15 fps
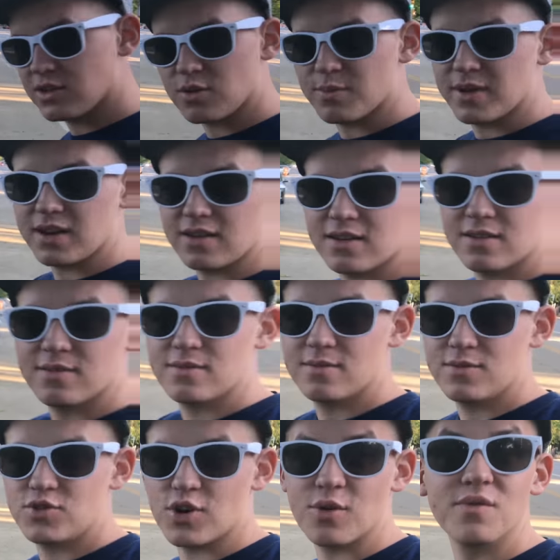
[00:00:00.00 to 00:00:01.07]
a little bit of
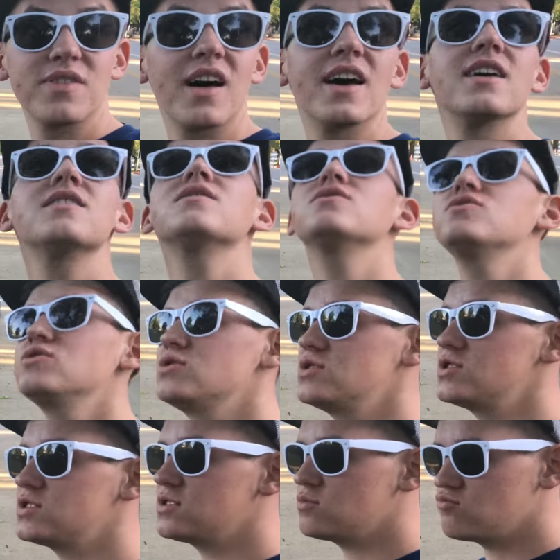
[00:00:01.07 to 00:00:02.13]
drone flying.
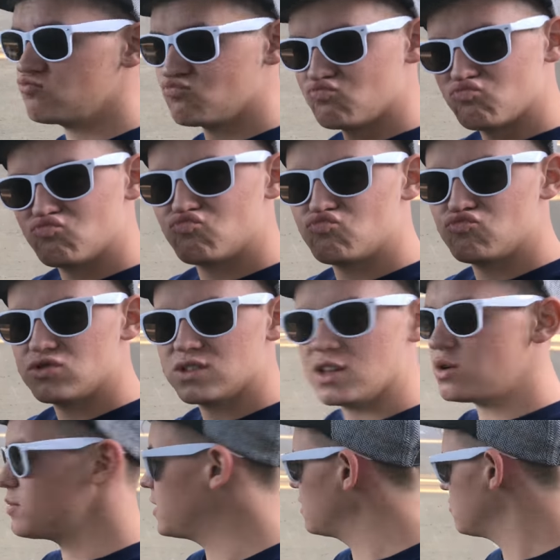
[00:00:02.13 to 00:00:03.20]
Just a, just a
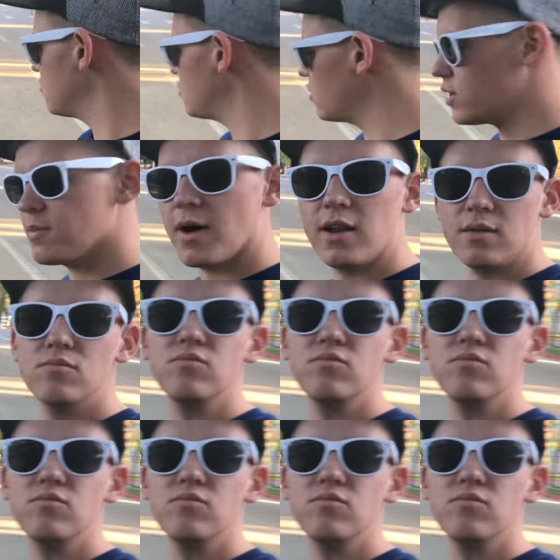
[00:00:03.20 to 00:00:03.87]
little bit, don't worry about